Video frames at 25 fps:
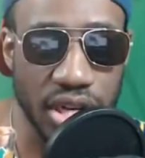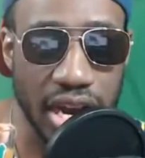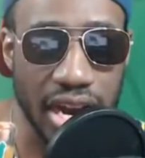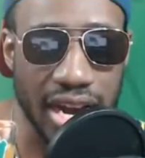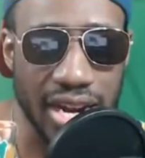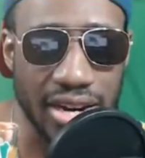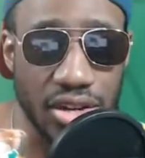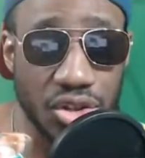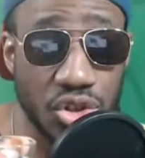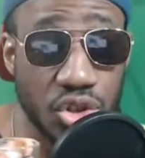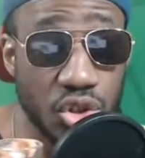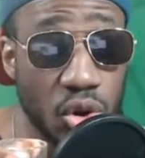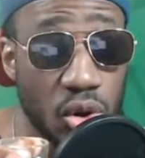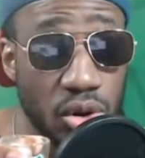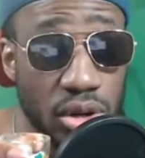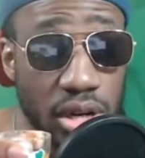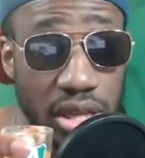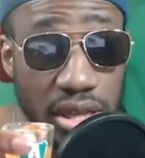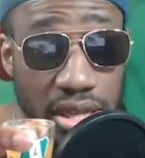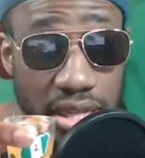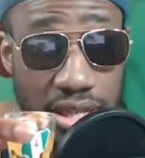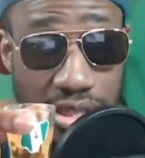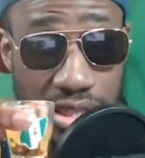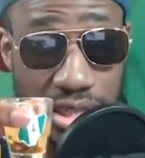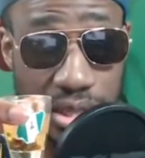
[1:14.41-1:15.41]
and turning
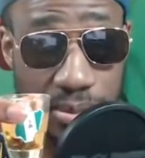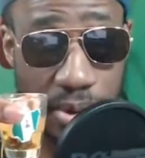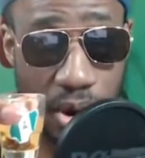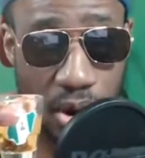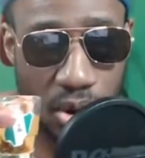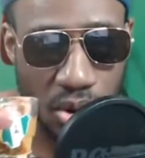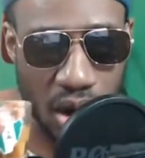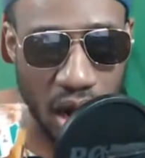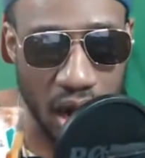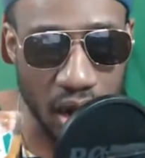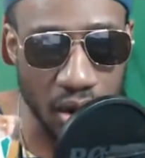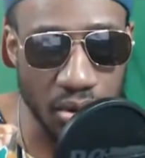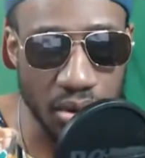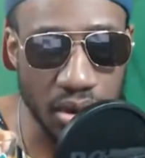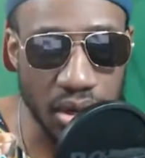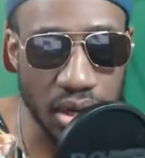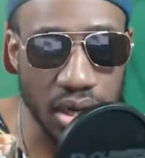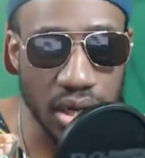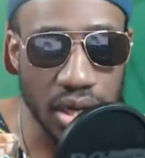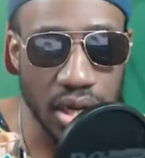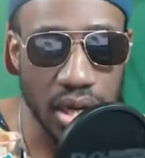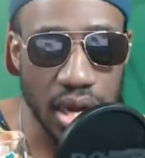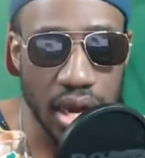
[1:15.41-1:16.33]
this team around